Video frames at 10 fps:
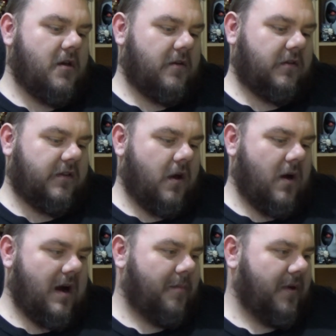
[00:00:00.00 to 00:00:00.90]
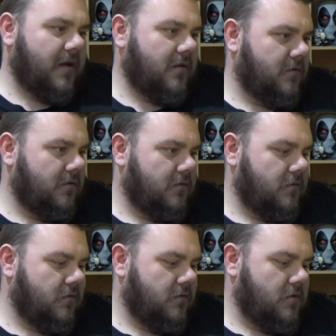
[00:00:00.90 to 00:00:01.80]
So happy.
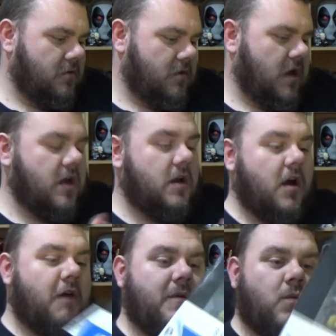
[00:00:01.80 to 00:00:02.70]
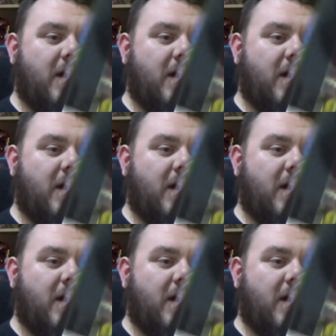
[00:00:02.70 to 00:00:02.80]
I've been